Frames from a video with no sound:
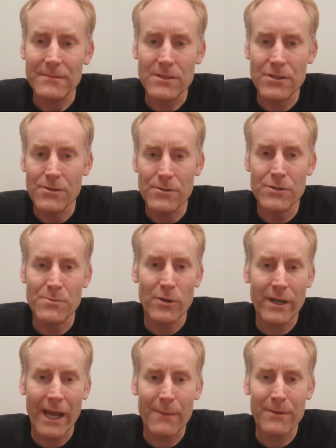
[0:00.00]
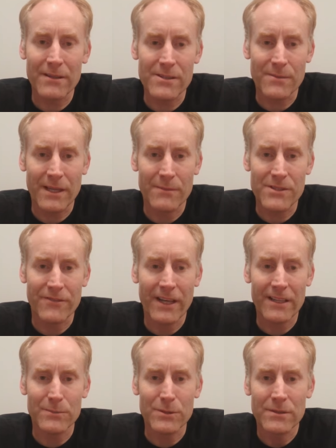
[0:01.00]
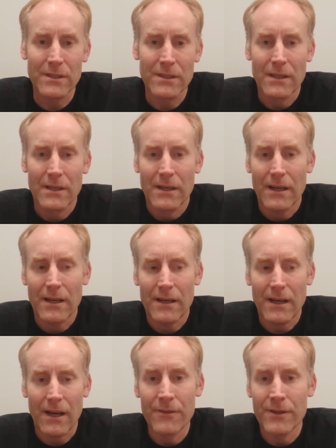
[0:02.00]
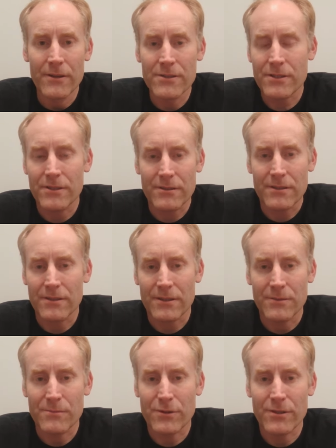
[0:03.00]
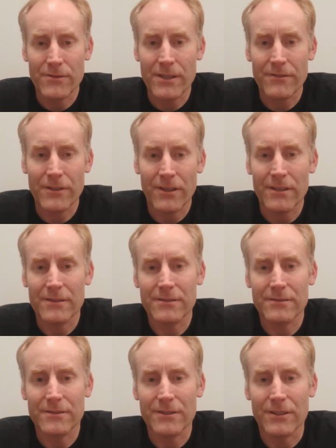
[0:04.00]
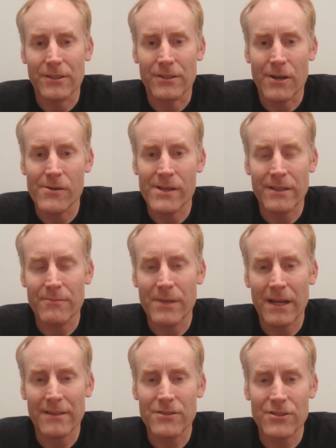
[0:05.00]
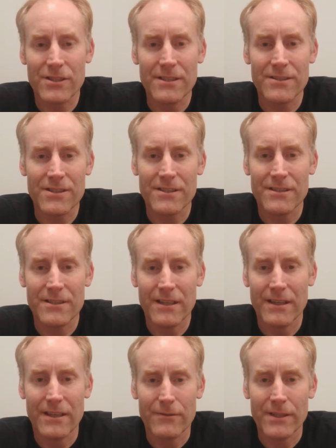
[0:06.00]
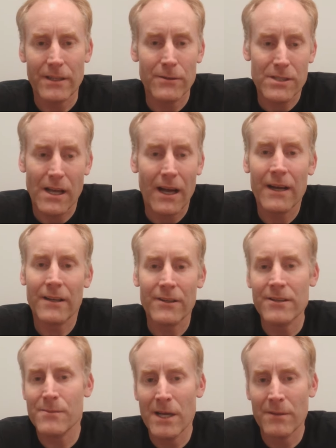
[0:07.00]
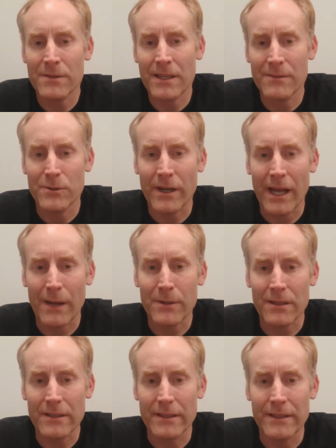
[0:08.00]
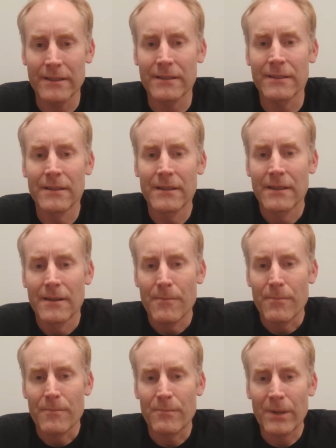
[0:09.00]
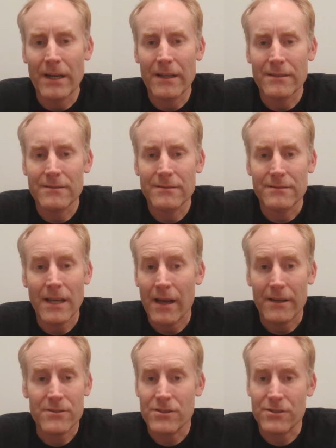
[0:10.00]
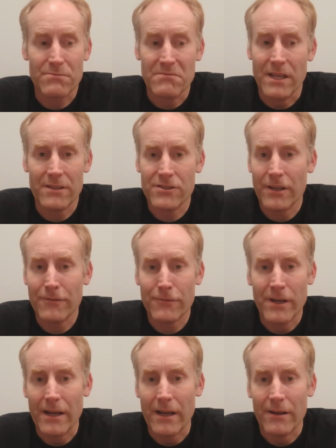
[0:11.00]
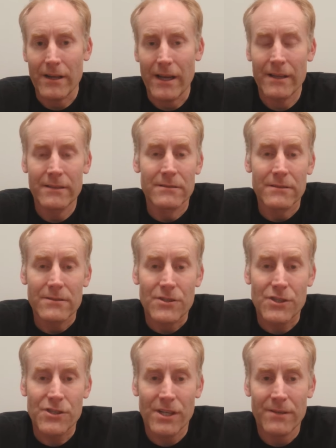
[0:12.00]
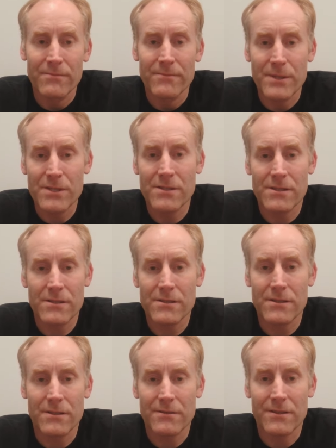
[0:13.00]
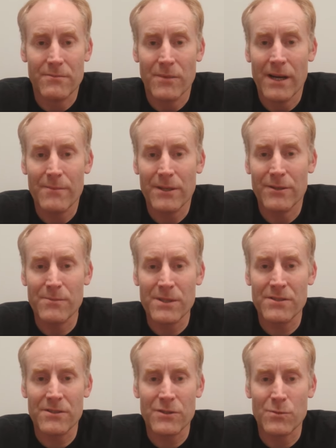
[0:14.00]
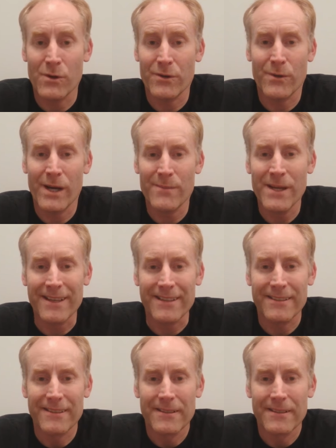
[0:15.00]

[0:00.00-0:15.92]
to use more capital as it becomes available. Uh, and those get, that can prove they've got growing balance sheets and, and everything else are going to be able to get more capital in. But, yeah, it's just it's tough right now. And some businesses that, that might be good businesses won't quite make it.